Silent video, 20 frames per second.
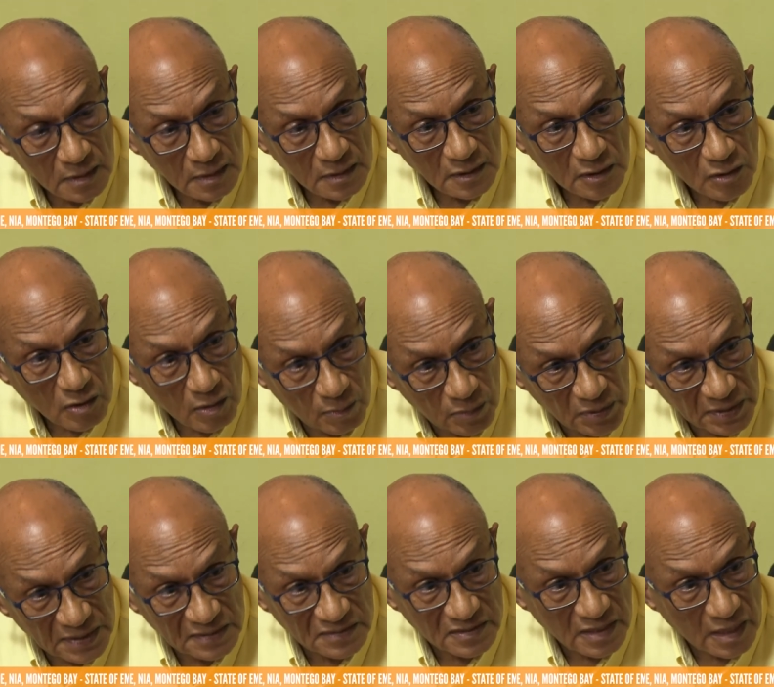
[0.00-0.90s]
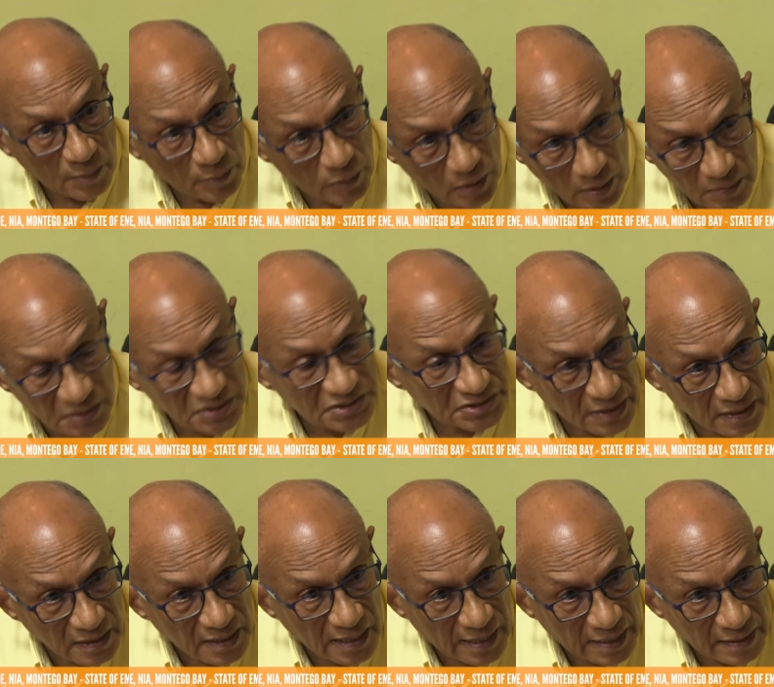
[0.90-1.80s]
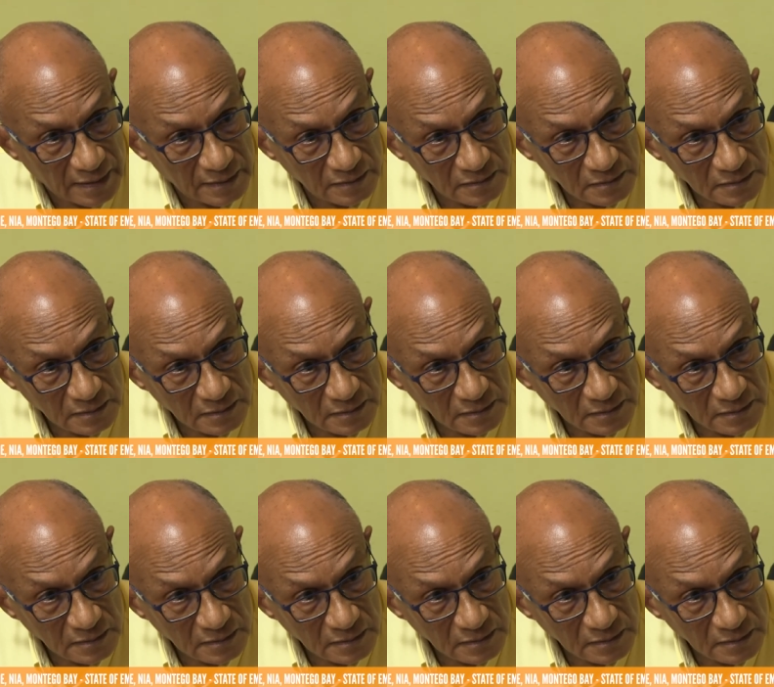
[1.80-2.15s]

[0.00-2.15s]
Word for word: the complaints are published online,